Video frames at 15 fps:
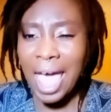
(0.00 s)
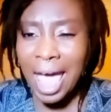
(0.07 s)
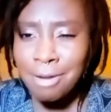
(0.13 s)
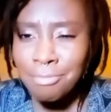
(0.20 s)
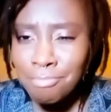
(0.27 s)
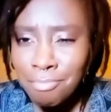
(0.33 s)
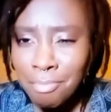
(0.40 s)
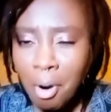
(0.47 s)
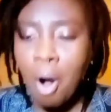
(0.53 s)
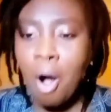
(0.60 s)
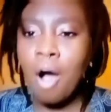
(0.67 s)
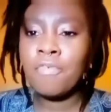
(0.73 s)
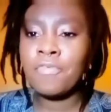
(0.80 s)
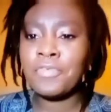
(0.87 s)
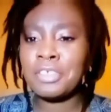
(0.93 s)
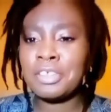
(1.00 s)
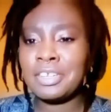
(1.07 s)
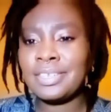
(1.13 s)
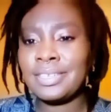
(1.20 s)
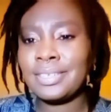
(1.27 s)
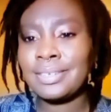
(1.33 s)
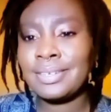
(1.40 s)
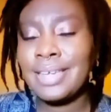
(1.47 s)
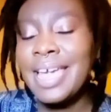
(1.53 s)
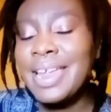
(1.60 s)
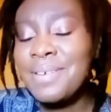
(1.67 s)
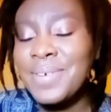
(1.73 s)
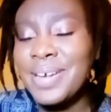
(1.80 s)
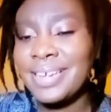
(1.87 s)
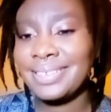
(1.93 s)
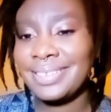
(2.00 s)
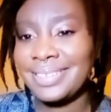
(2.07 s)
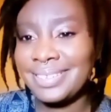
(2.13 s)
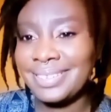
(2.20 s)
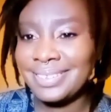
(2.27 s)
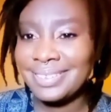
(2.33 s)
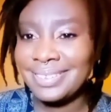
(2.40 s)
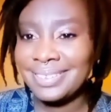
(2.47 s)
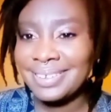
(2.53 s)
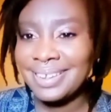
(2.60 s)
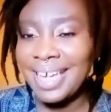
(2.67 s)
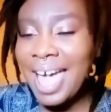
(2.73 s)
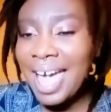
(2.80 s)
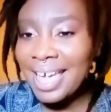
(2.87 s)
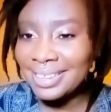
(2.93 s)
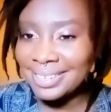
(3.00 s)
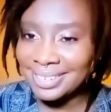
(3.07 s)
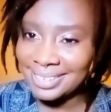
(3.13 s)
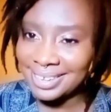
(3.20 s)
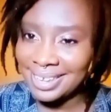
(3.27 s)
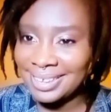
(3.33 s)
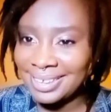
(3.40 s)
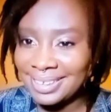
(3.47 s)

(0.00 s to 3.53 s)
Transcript: and more of this. Anyways, guys,